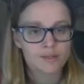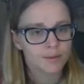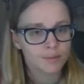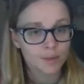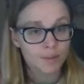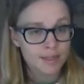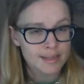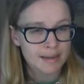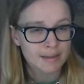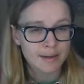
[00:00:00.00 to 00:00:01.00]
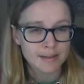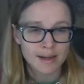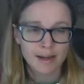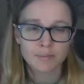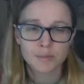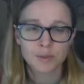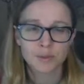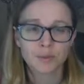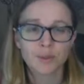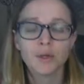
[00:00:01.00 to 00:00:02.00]
So I didn't really want to take a lot of time
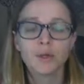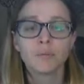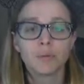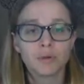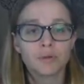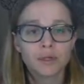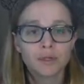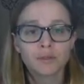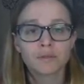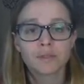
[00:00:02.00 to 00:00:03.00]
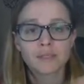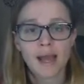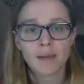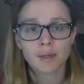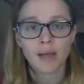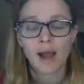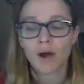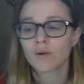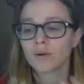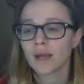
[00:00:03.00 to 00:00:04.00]
to pull the tablet
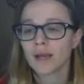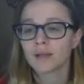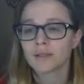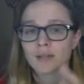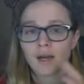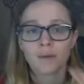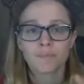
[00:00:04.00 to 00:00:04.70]
out and